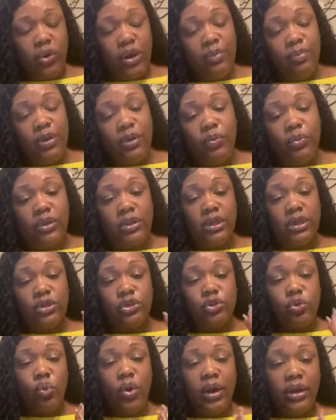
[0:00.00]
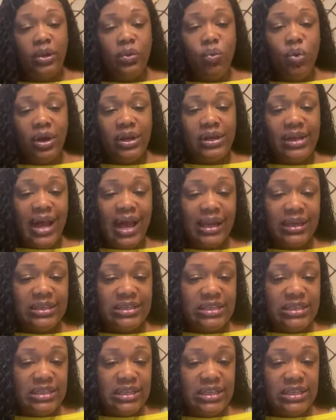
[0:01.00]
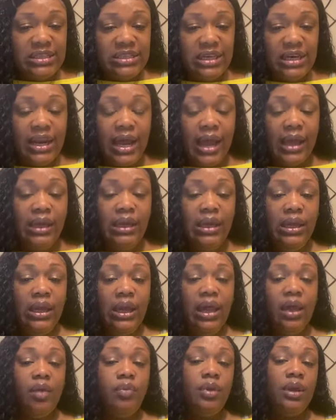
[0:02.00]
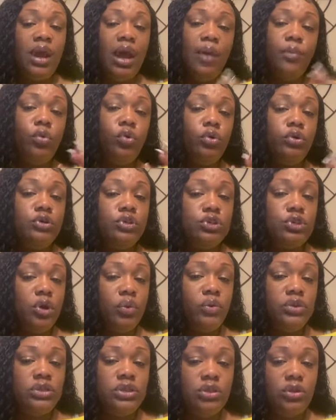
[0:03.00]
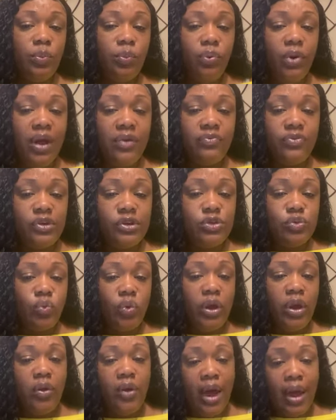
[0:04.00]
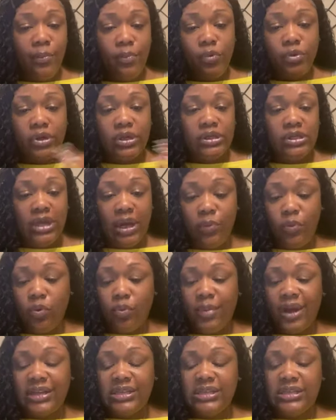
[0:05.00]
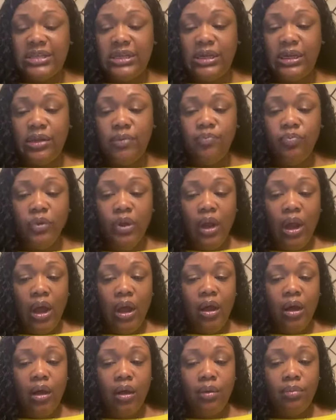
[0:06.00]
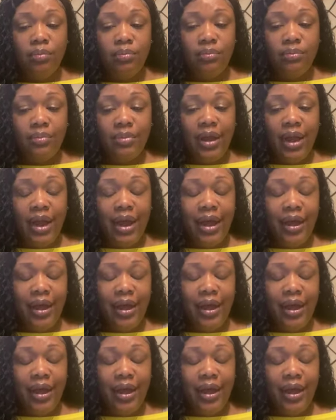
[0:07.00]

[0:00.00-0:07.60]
join me with a $21 seed tonight. Amen. I'm going to sow into the prophet as well. I'm going to double my seed. Um,